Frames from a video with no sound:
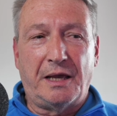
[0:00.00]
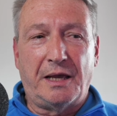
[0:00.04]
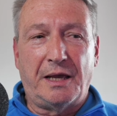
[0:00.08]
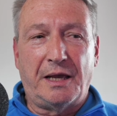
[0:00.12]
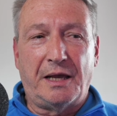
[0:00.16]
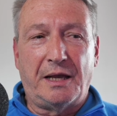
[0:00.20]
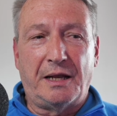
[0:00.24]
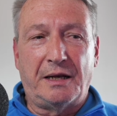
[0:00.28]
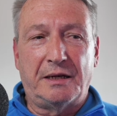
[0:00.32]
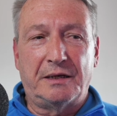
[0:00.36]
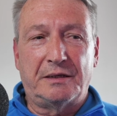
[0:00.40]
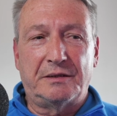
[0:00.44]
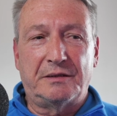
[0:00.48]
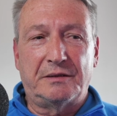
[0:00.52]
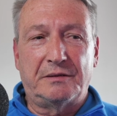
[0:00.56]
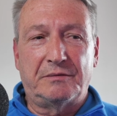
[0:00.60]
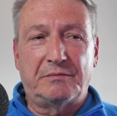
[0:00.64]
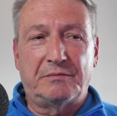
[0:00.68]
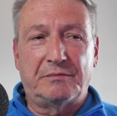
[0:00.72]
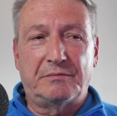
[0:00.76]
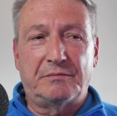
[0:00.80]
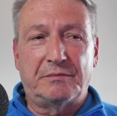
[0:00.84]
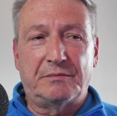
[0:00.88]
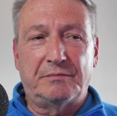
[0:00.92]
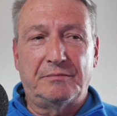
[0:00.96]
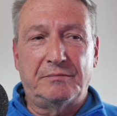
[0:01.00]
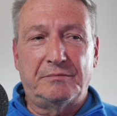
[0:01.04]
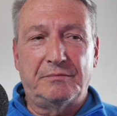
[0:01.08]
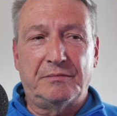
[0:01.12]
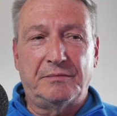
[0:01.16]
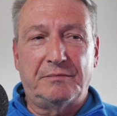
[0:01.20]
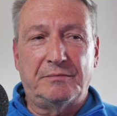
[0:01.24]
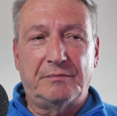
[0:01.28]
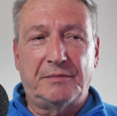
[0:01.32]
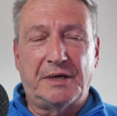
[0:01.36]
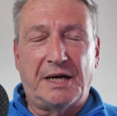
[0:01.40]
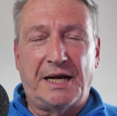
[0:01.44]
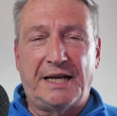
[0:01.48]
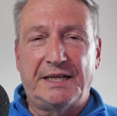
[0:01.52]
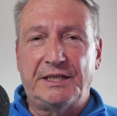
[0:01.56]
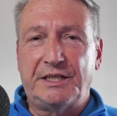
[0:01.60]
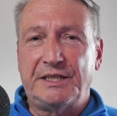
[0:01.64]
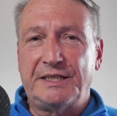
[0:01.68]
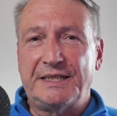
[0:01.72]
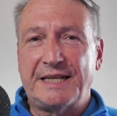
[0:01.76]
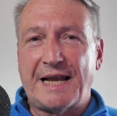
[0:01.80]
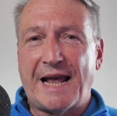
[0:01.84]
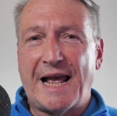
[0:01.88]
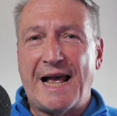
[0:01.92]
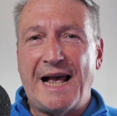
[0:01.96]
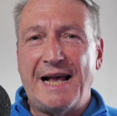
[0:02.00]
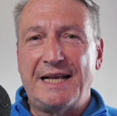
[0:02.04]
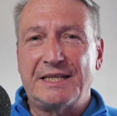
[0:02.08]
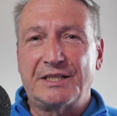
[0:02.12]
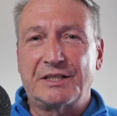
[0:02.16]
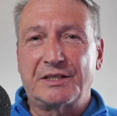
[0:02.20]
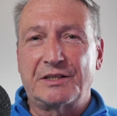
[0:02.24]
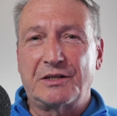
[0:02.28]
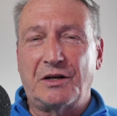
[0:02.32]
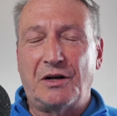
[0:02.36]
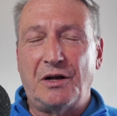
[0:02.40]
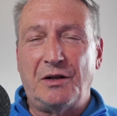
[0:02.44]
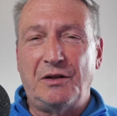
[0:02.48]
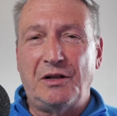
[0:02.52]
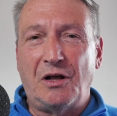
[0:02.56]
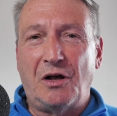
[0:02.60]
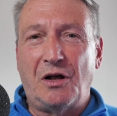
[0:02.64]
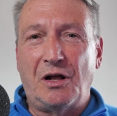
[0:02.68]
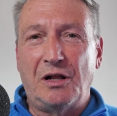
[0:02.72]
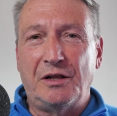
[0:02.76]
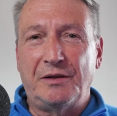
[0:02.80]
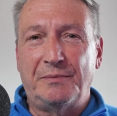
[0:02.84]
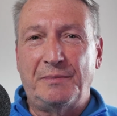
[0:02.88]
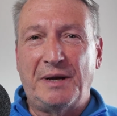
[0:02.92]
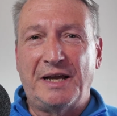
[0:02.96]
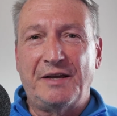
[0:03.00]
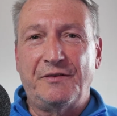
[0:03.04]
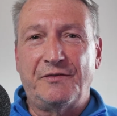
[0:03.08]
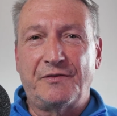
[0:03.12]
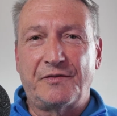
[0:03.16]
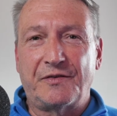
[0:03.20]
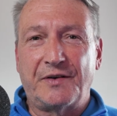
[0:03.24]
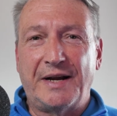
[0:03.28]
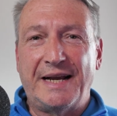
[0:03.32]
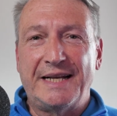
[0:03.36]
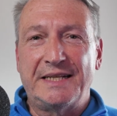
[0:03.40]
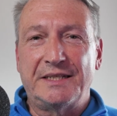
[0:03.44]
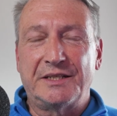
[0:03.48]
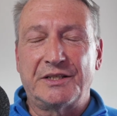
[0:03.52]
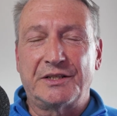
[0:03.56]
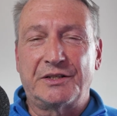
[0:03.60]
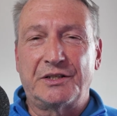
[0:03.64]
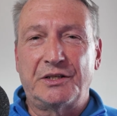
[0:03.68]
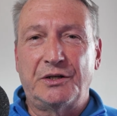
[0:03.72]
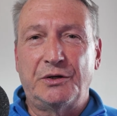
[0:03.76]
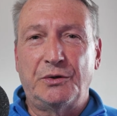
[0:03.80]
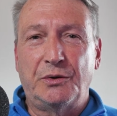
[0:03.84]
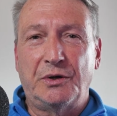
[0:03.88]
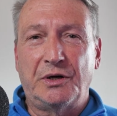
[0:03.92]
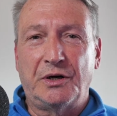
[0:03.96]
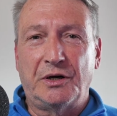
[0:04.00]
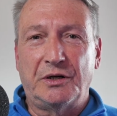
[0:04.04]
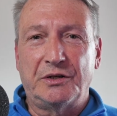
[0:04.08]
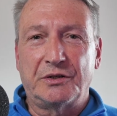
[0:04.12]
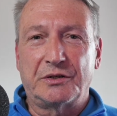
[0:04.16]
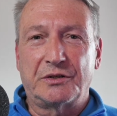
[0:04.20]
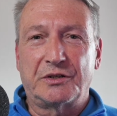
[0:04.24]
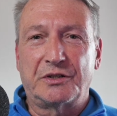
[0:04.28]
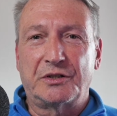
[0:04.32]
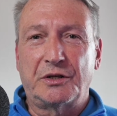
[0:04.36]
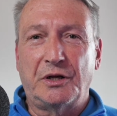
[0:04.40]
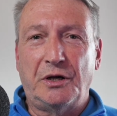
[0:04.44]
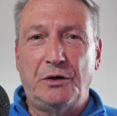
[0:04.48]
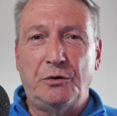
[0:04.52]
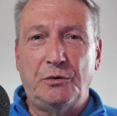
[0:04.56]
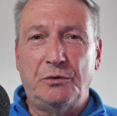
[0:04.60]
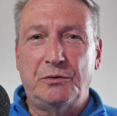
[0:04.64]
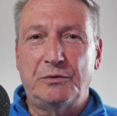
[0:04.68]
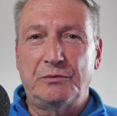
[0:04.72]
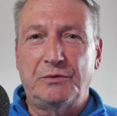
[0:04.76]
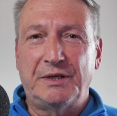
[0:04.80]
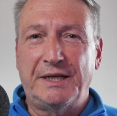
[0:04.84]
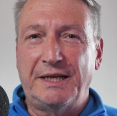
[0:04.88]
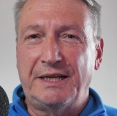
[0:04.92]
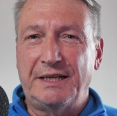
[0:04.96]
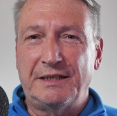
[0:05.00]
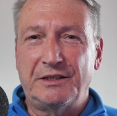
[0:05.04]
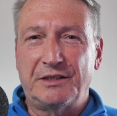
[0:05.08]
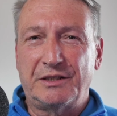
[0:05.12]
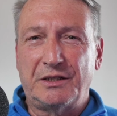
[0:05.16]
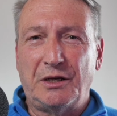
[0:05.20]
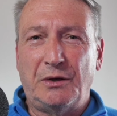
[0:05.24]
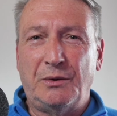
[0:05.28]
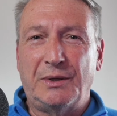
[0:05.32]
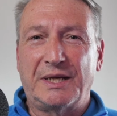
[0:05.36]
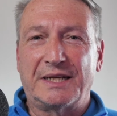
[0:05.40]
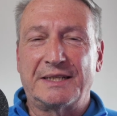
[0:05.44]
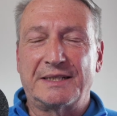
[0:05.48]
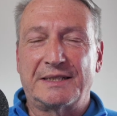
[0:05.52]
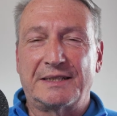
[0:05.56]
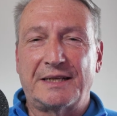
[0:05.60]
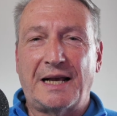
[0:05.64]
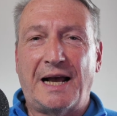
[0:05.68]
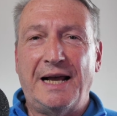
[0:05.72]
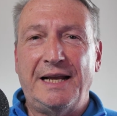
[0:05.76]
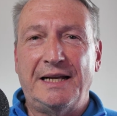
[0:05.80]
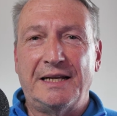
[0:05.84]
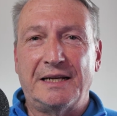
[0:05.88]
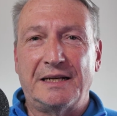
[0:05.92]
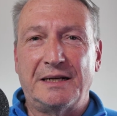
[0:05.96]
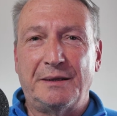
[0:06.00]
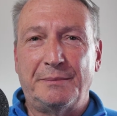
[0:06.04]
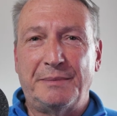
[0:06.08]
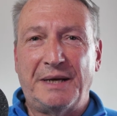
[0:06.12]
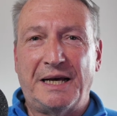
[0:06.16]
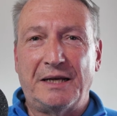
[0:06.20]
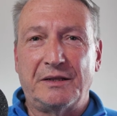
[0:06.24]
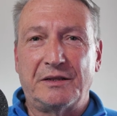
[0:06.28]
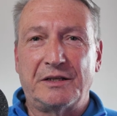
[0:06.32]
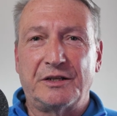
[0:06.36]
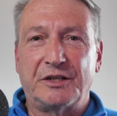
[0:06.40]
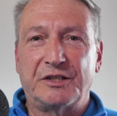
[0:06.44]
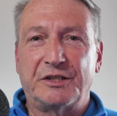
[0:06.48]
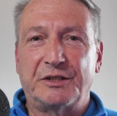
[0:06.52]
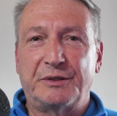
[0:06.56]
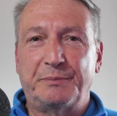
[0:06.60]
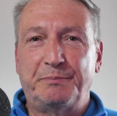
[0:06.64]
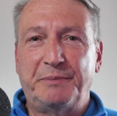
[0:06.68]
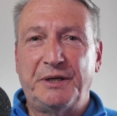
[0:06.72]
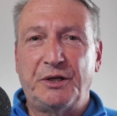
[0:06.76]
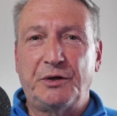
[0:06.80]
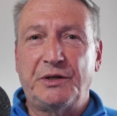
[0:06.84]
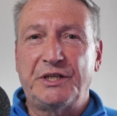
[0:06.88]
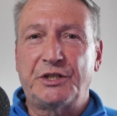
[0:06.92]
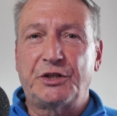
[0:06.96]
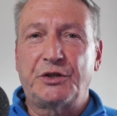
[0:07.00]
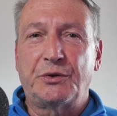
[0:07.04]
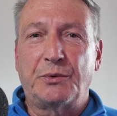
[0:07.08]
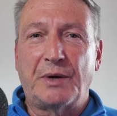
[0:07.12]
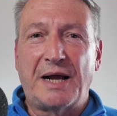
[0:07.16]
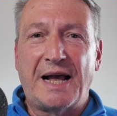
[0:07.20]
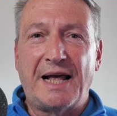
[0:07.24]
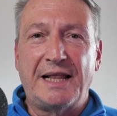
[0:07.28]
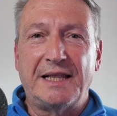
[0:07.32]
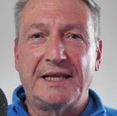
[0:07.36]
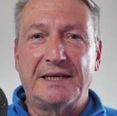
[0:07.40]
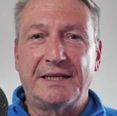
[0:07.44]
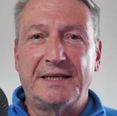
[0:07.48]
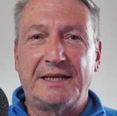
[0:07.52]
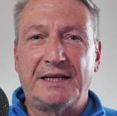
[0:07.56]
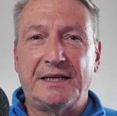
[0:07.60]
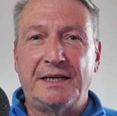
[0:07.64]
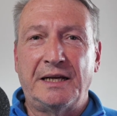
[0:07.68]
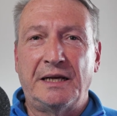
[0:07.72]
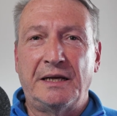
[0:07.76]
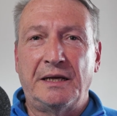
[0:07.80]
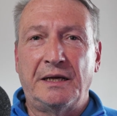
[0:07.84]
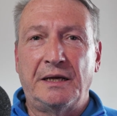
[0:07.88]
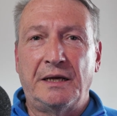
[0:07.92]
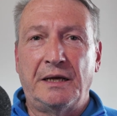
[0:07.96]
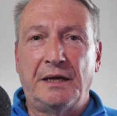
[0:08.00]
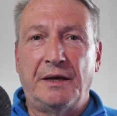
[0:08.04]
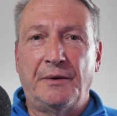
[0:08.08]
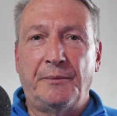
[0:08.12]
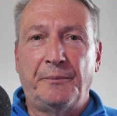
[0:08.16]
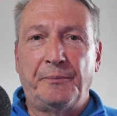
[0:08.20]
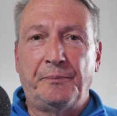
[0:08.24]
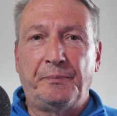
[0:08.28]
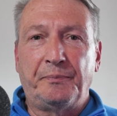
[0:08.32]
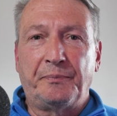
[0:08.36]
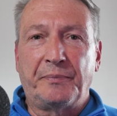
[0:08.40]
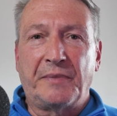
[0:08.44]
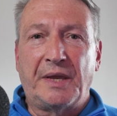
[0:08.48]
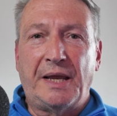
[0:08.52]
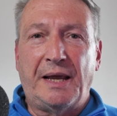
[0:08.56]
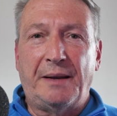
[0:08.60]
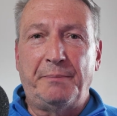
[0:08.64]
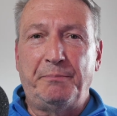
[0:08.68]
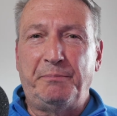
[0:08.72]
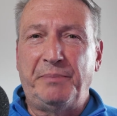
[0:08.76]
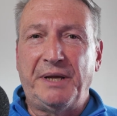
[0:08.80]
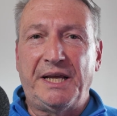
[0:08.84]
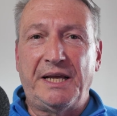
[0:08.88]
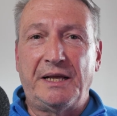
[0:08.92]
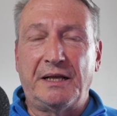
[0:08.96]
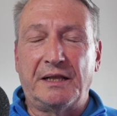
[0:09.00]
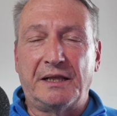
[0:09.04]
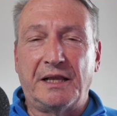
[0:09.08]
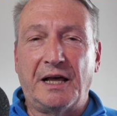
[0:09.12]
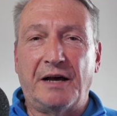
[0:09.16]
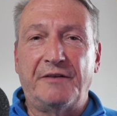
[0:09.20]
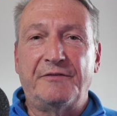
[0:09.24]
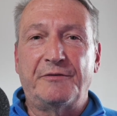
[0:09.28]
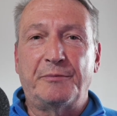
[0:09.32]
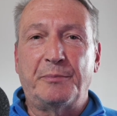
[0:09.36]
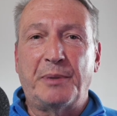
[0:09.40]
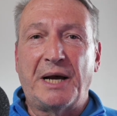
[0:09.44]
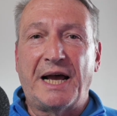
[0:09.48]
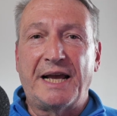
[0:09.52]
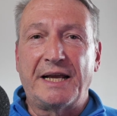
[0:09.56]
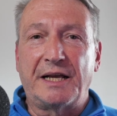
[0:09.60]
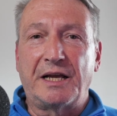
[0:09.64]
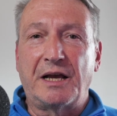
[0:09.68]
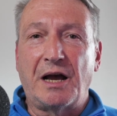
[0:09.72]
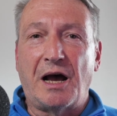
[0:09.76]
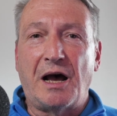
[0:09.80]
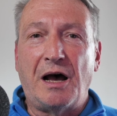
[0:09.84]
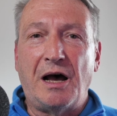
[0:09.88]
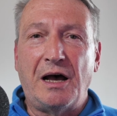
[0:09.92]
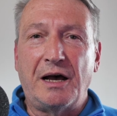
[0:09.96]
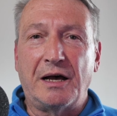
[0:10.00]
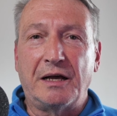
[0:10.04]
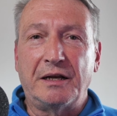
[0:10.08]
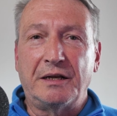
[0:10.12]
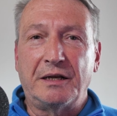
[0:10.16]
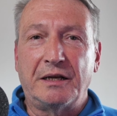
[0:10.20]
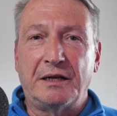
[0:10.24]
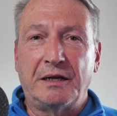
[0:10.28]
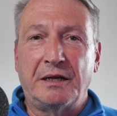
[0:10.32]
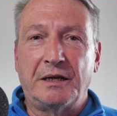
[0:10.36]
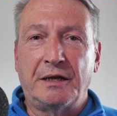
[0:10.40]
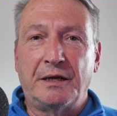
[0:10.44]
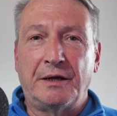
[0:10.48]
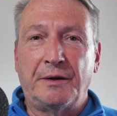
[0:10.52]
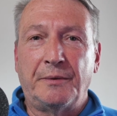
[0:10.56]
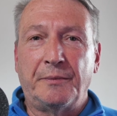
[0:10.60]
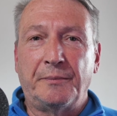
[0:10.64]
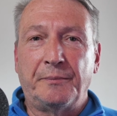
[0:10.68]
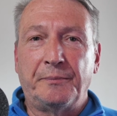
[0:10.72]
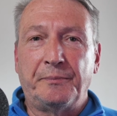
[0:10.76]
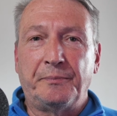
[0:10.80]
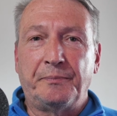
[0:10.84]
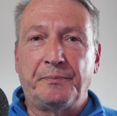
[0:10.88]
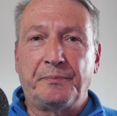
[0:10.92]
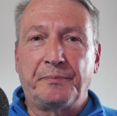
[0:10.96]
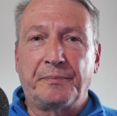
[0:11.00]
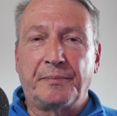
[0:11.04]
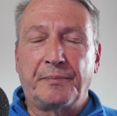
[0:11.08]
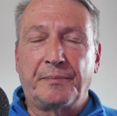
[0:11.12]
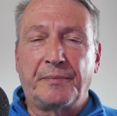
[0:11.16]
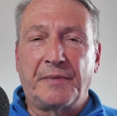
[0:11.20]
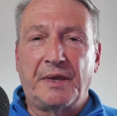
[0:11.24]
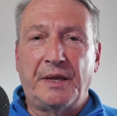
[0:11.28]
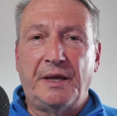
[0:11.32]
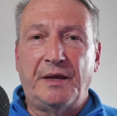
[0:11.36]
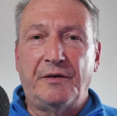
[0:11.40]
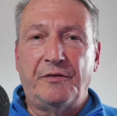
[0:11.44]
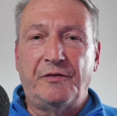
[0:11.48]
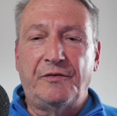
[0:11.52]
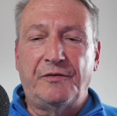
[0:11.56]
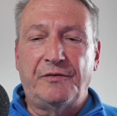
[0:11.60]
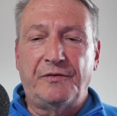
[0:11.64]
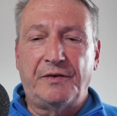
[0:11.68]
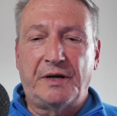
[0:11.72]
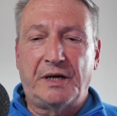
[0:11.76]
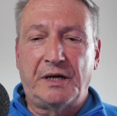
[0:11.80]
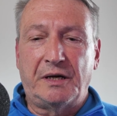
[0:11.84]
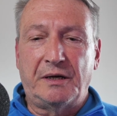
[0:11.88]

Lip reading: And I just ask all of my friends who are so excited about their spirituality and being loved by God, if